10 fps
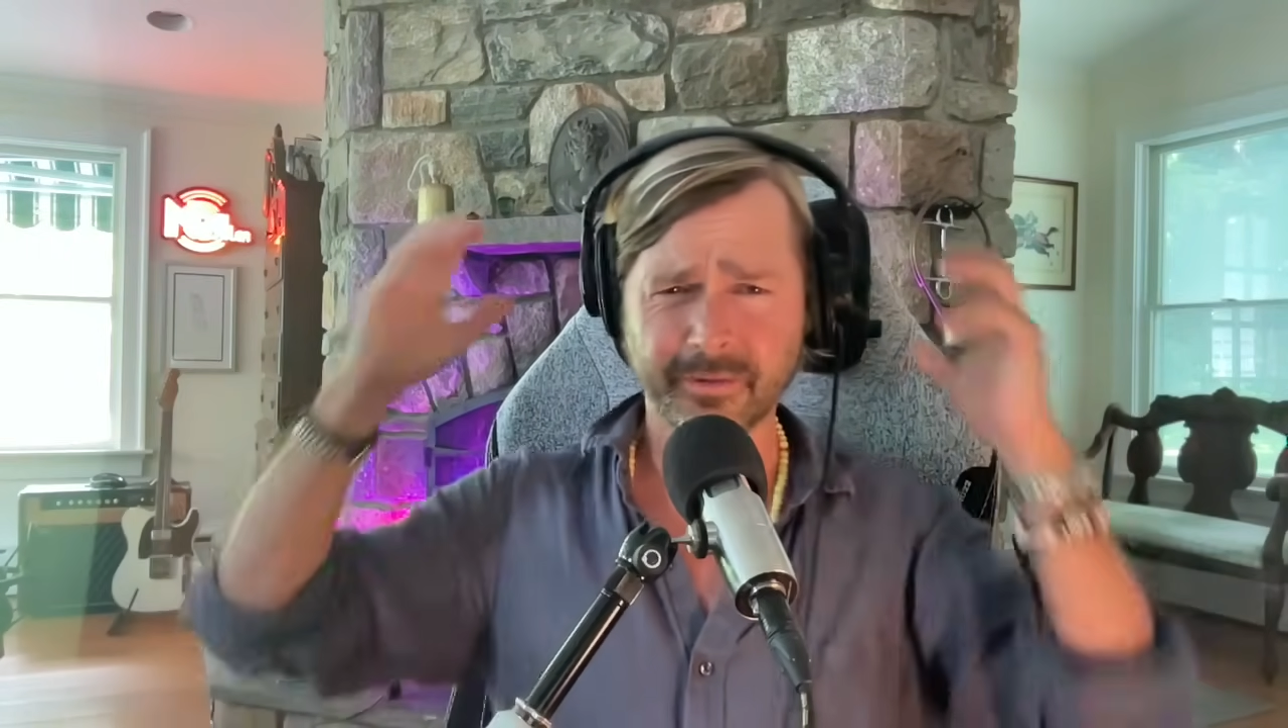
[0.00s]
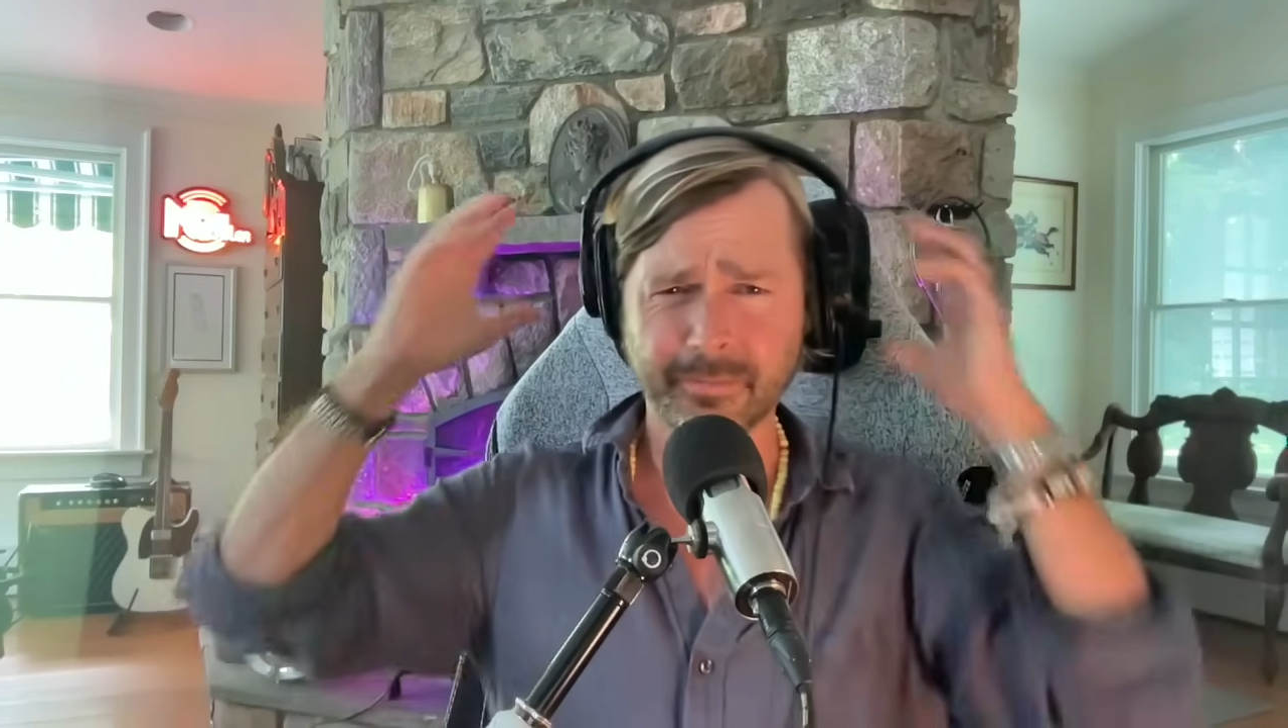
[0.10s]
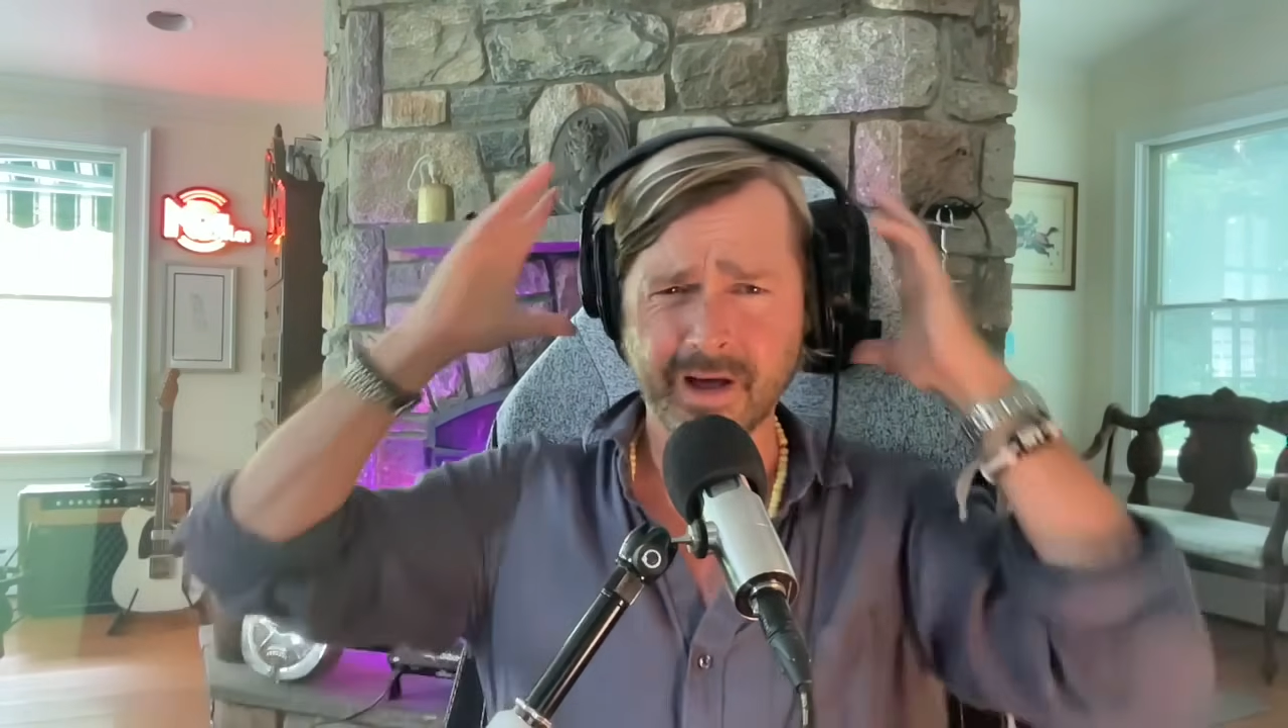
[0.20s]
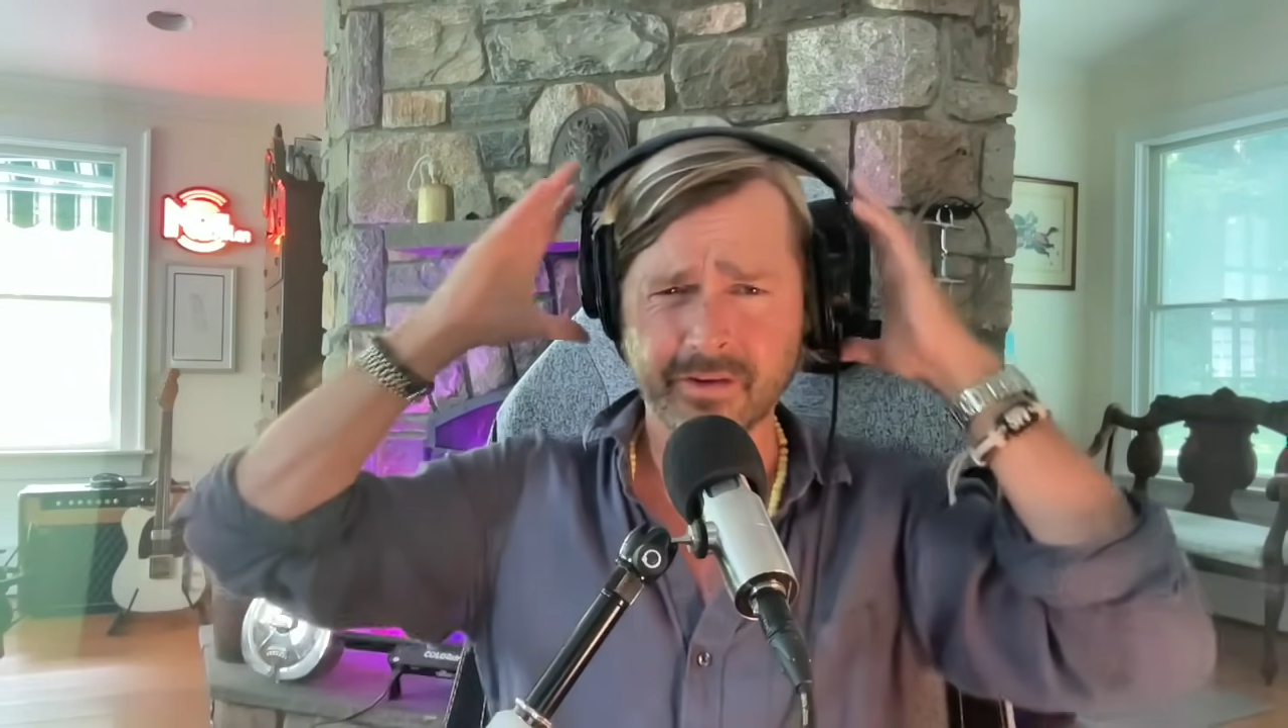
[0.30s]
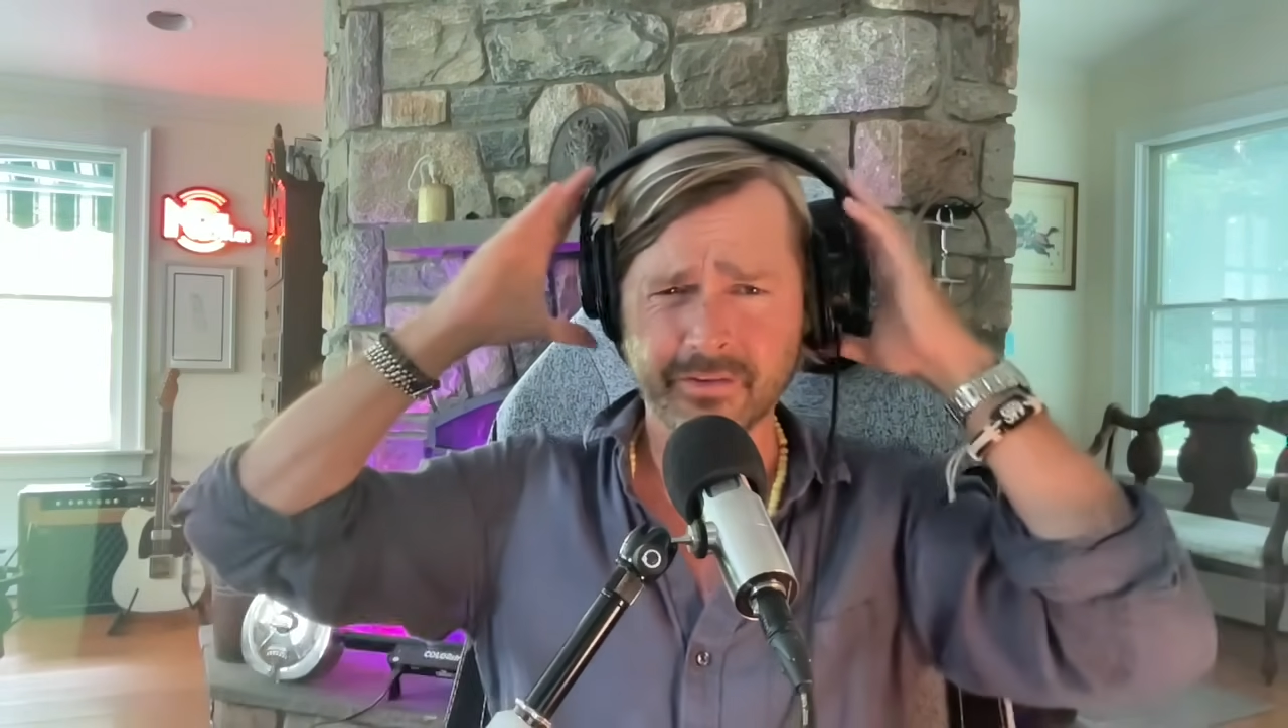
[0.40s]
her
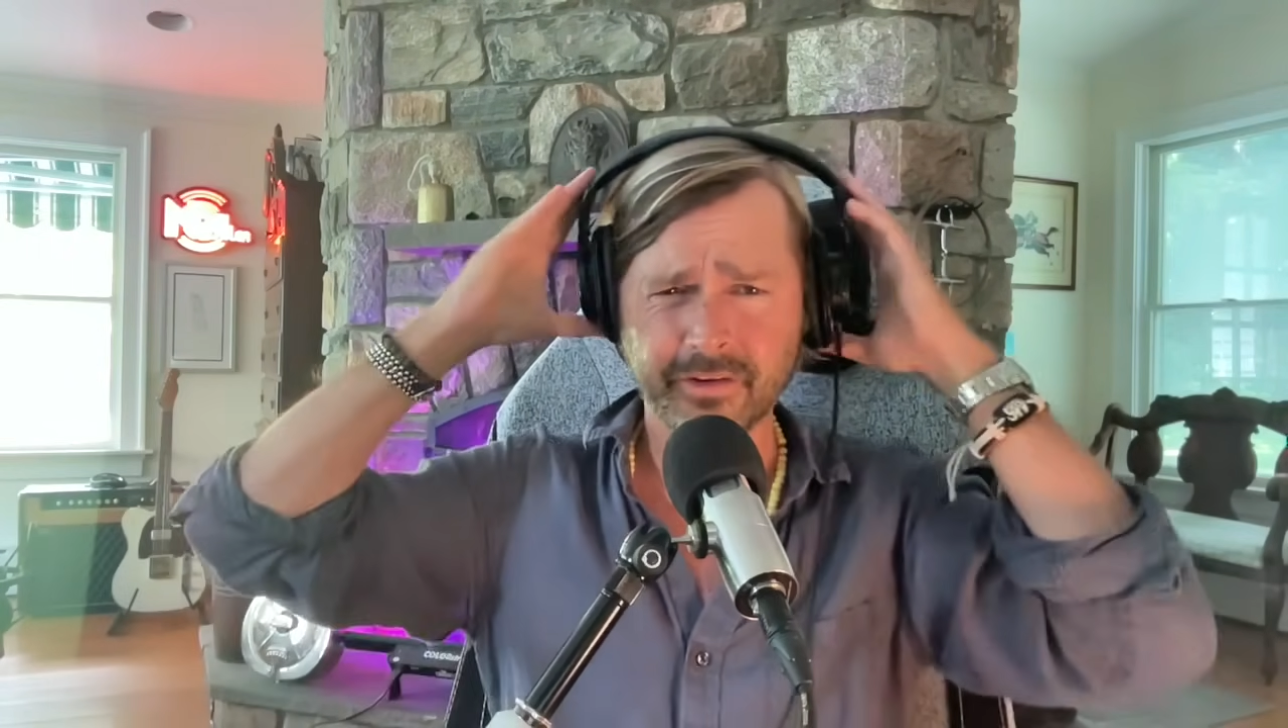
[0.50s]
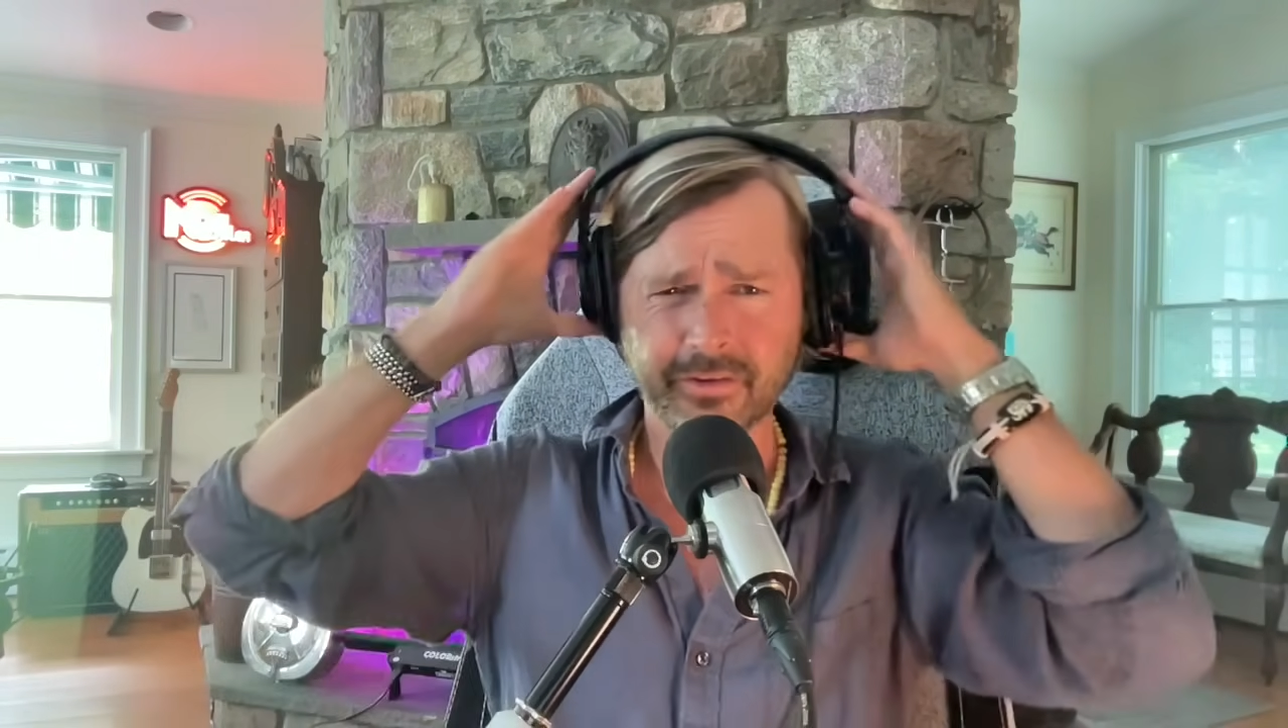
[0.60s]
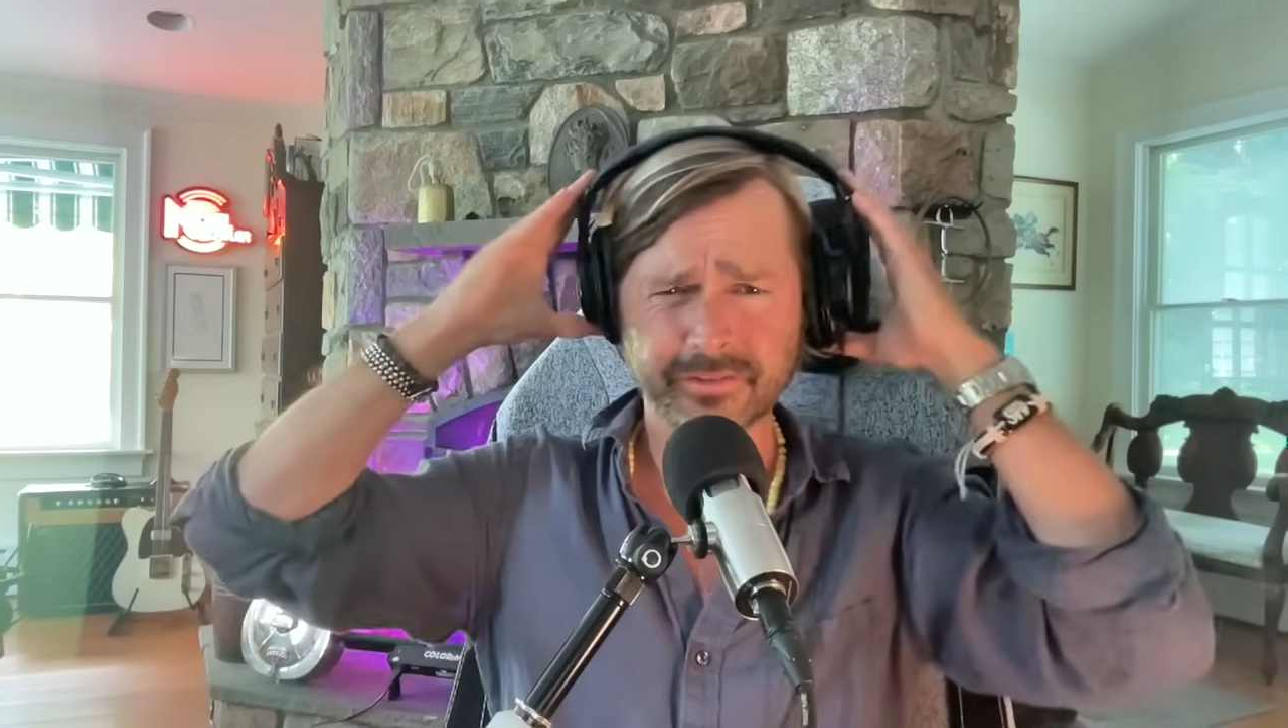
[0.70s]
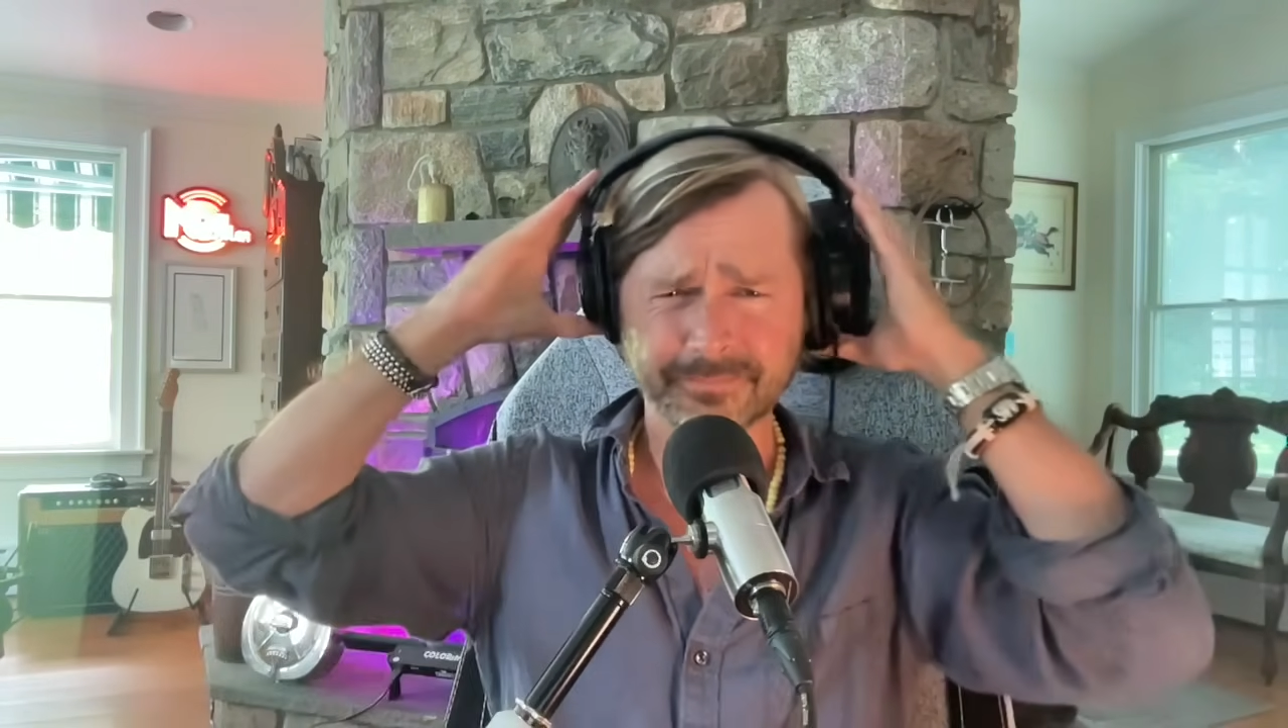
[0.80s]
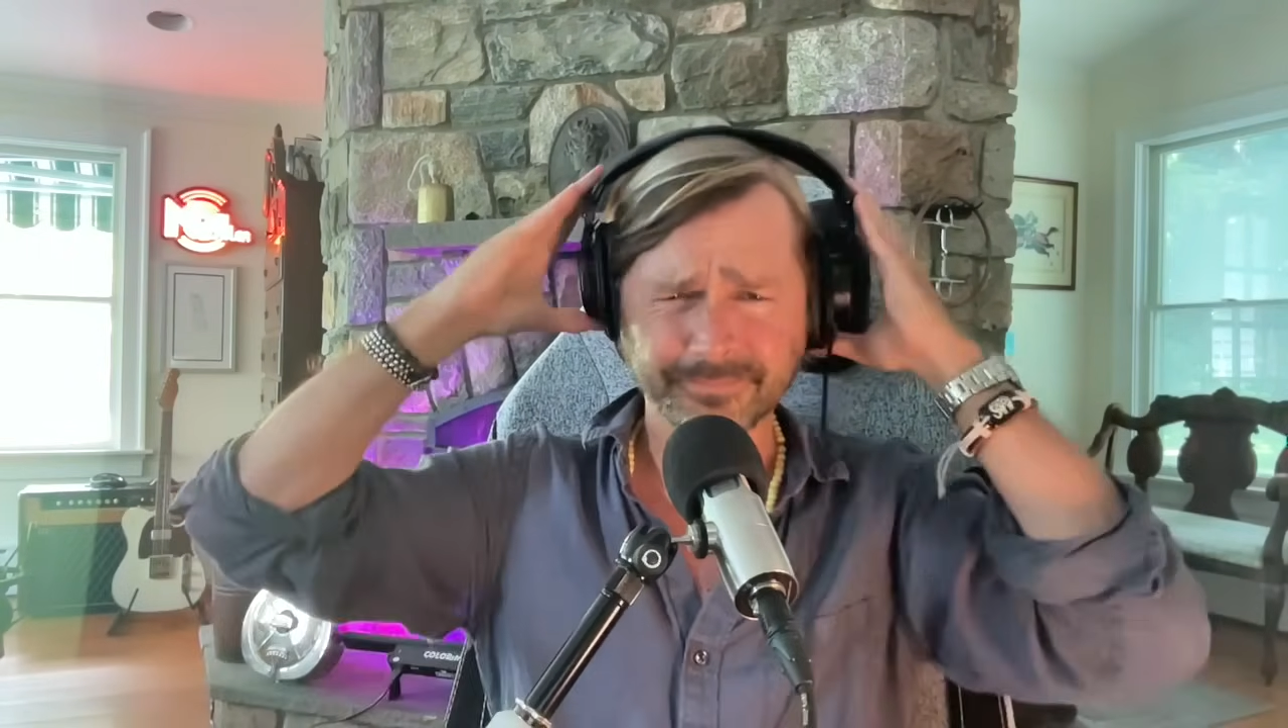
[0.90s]
model years.